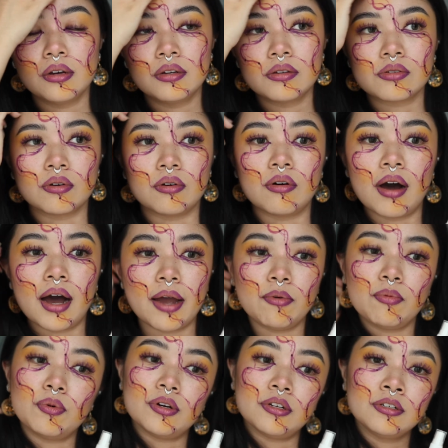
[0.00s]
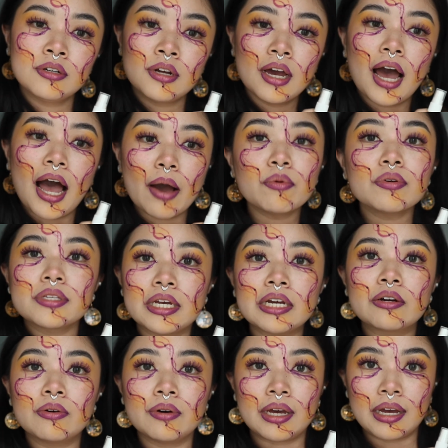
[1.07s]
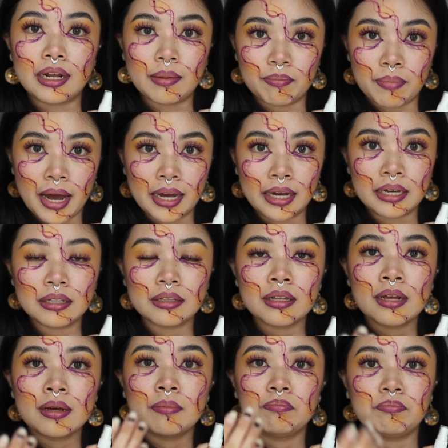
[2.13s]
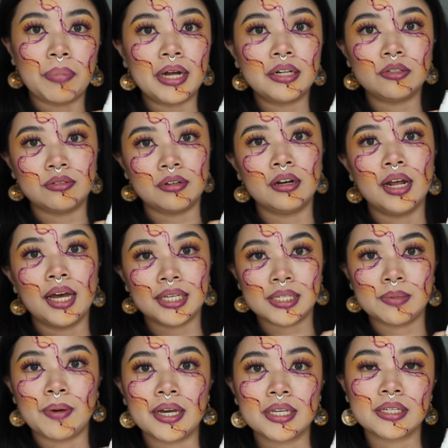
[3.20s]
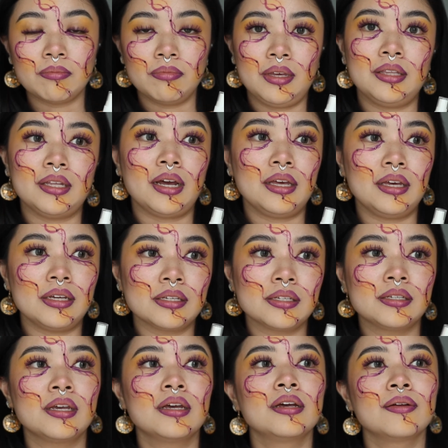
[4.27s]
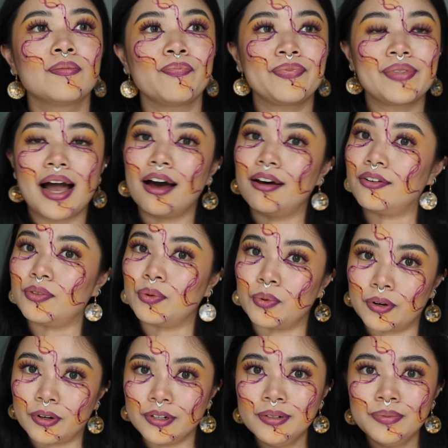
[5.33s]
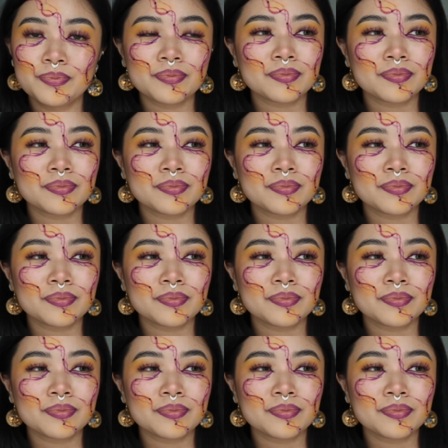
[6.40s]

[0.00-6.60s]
So I would say go ahead and buy it, but do not expect something that is out of the world.